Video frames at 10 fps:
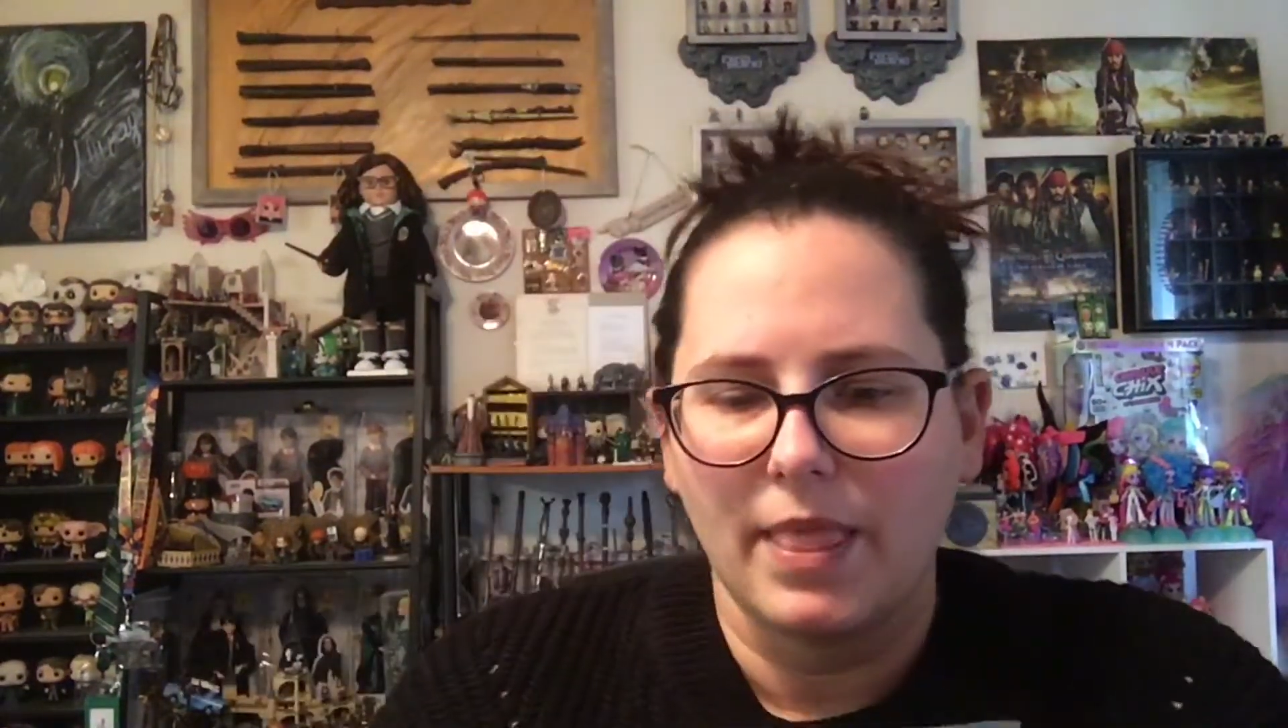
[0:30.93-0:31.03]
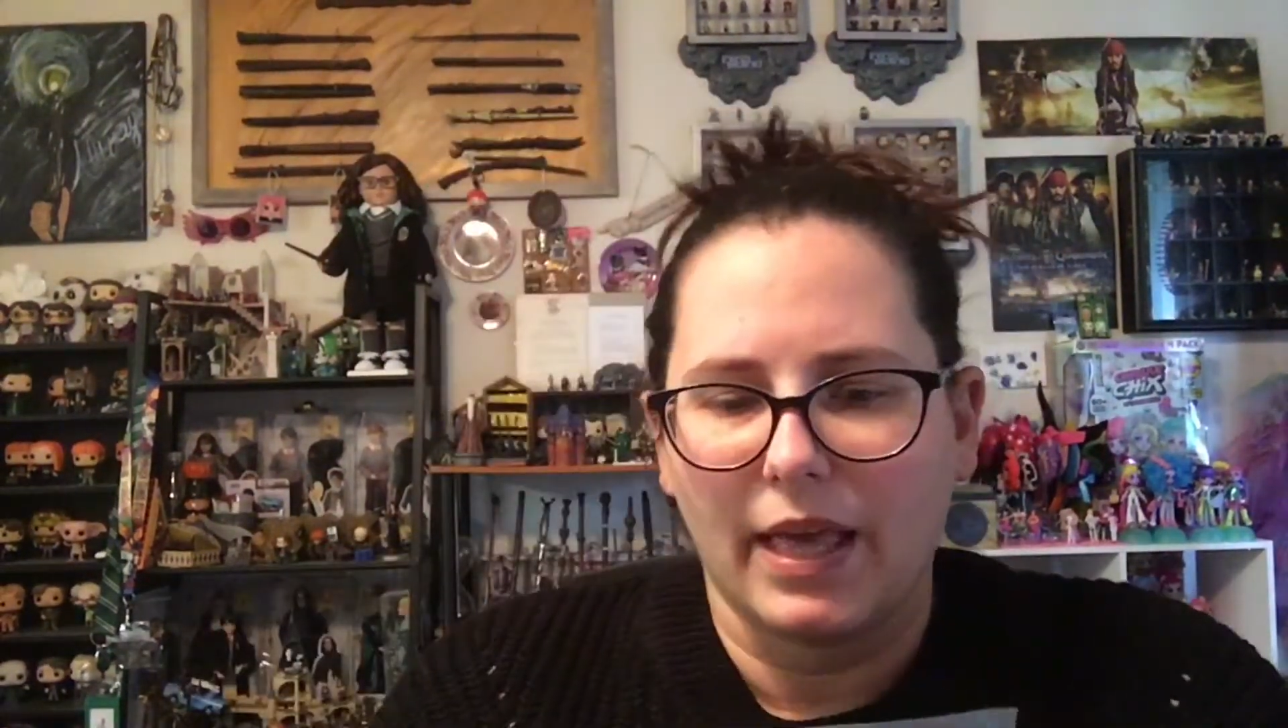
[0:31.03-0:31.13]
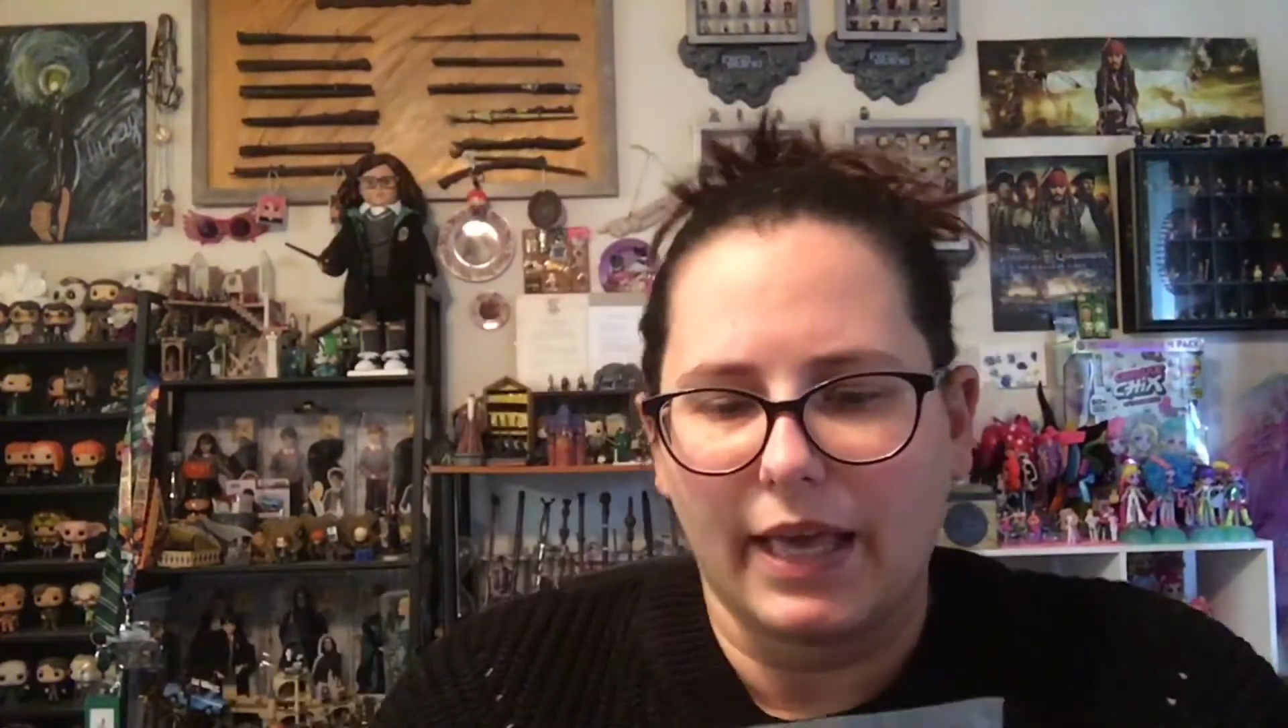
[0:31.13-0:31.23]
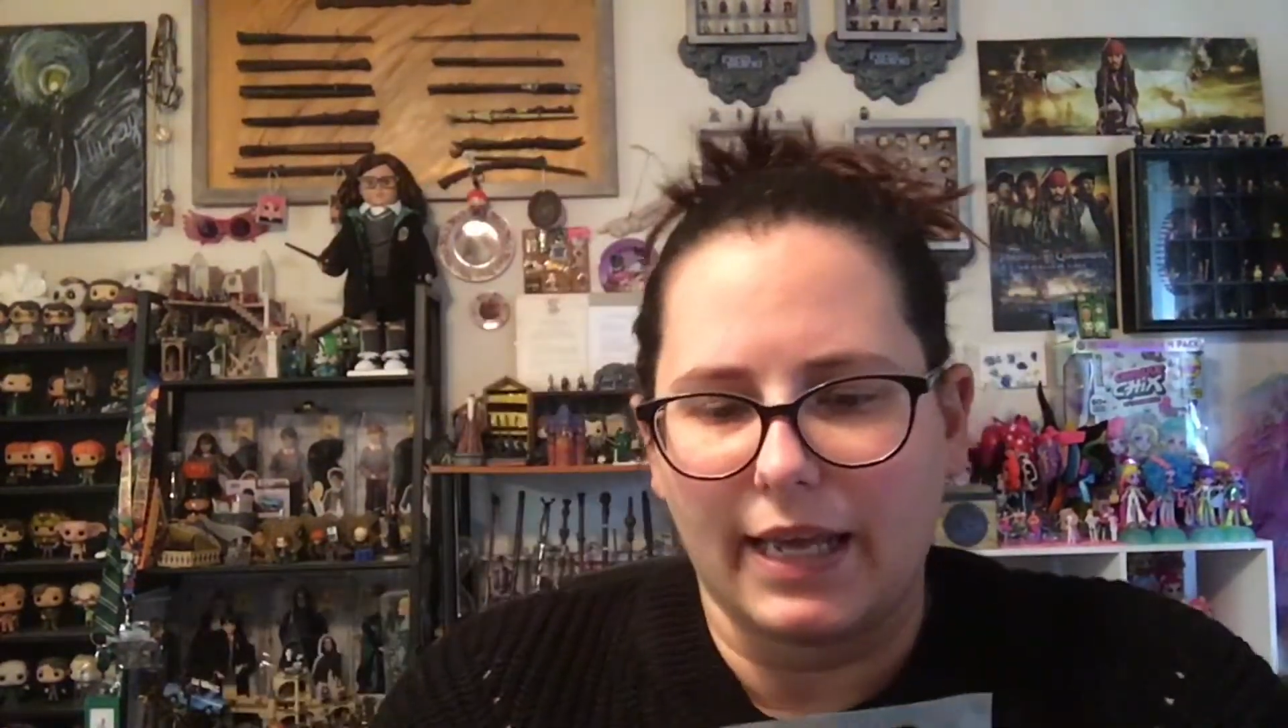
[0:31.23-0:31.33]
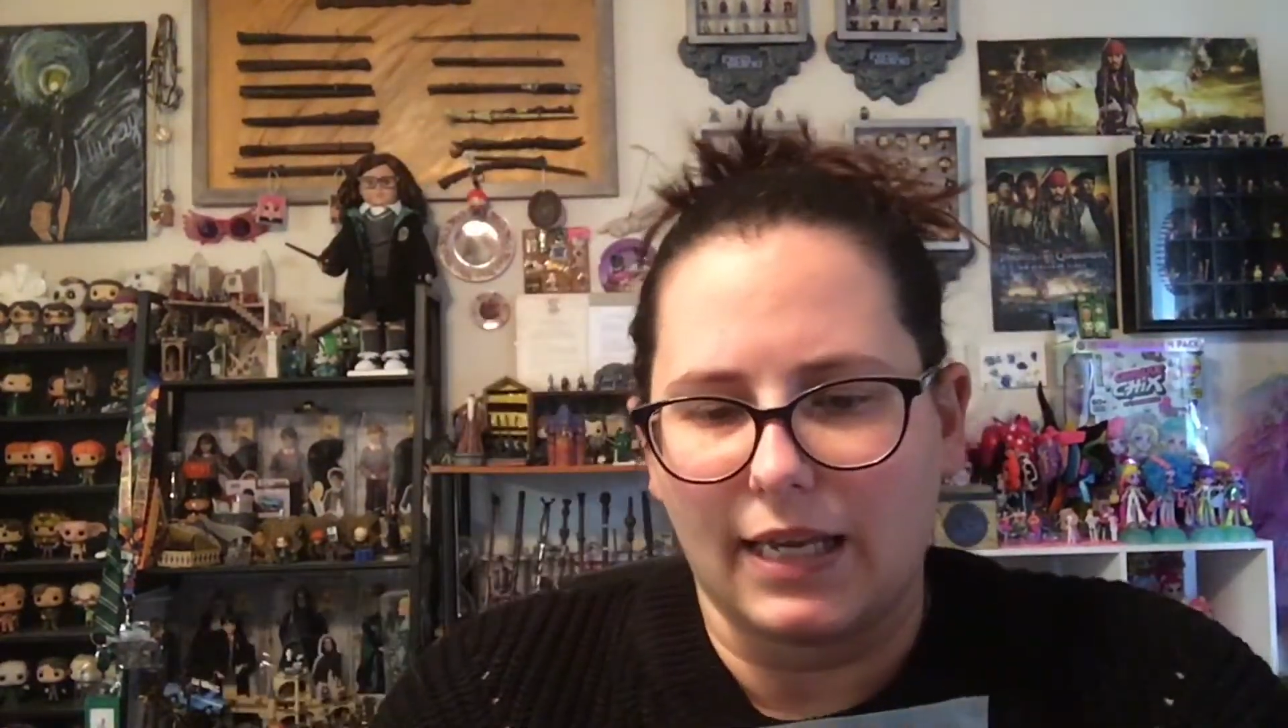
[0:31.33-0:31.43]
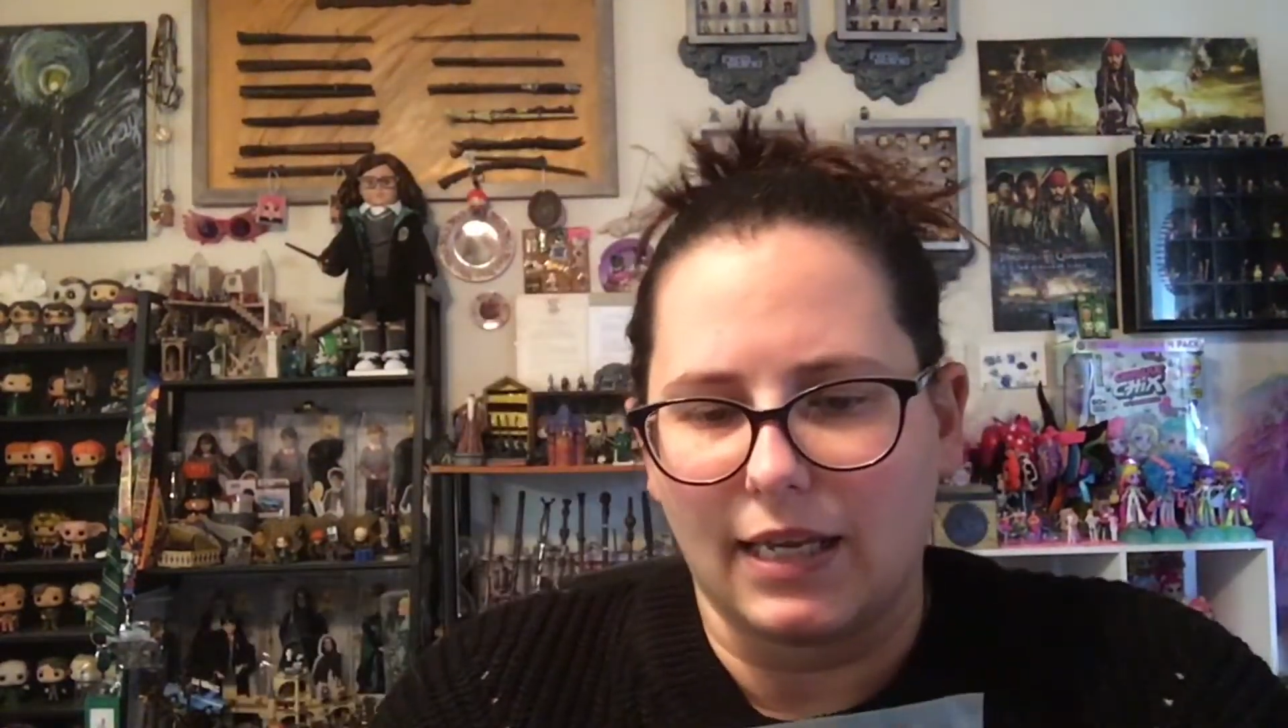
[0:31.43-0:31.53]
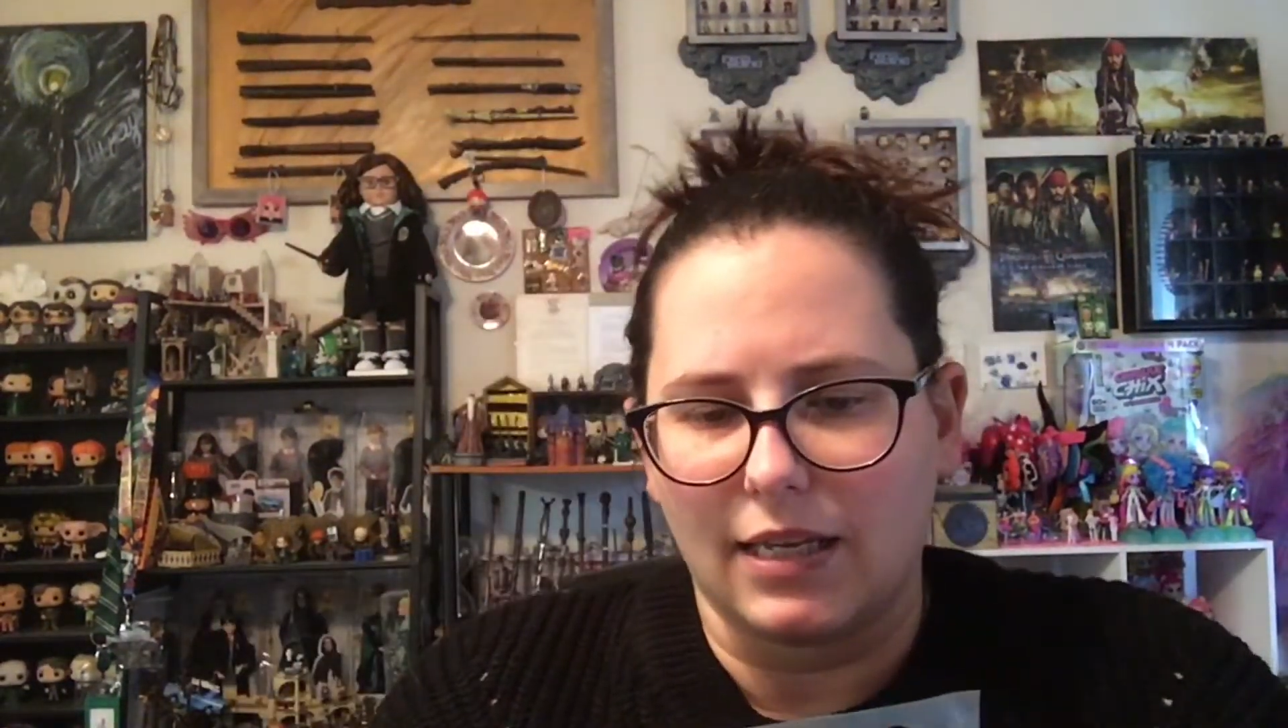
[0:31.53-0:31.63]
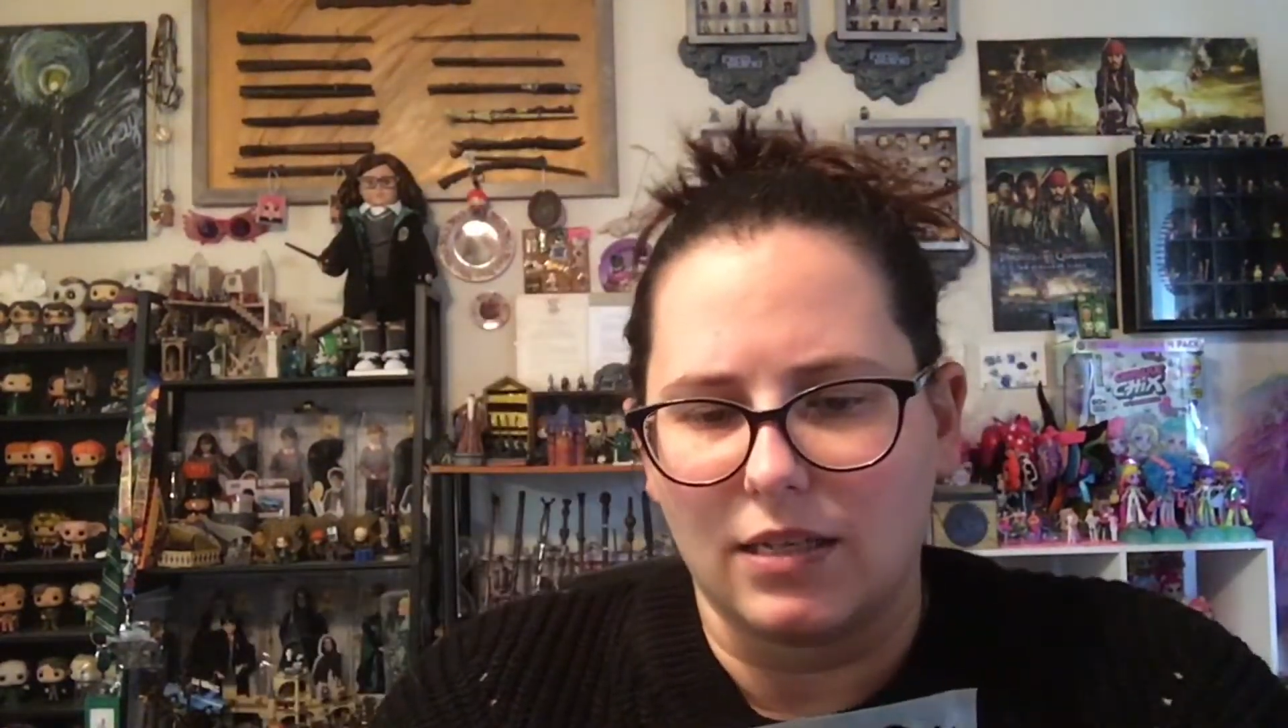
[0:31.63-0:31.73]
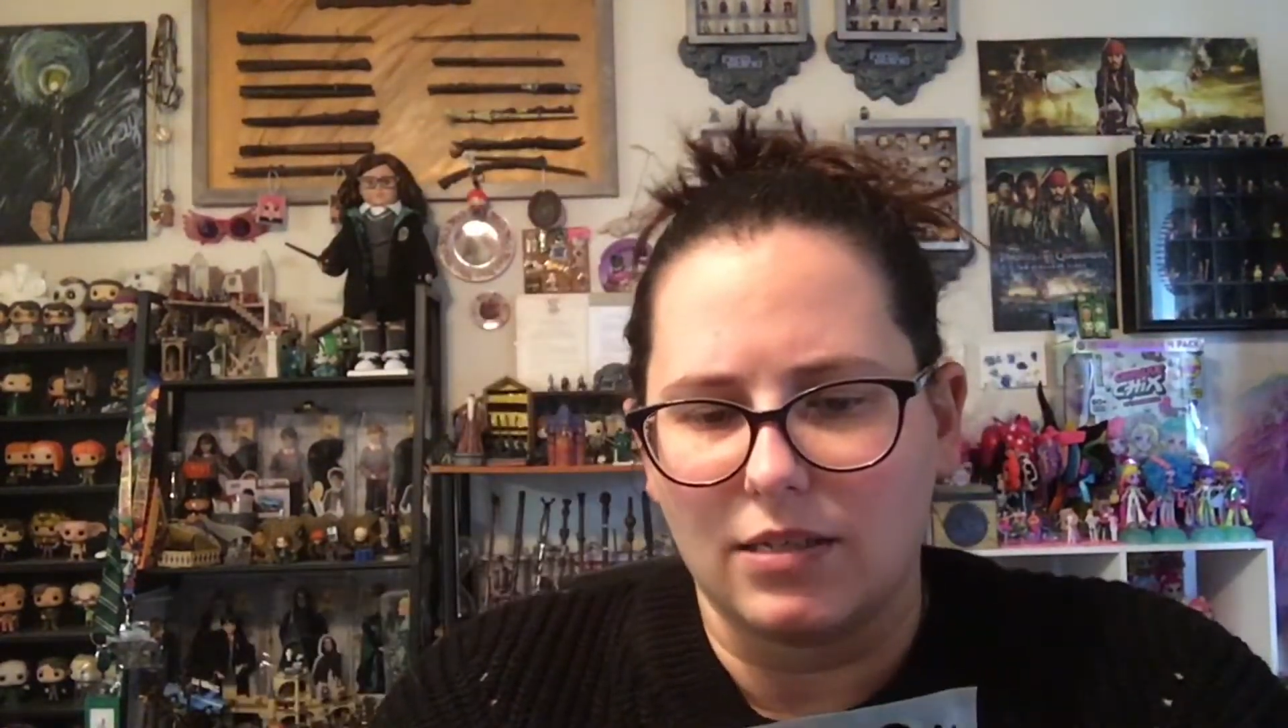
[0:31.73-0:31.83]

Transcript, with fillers: And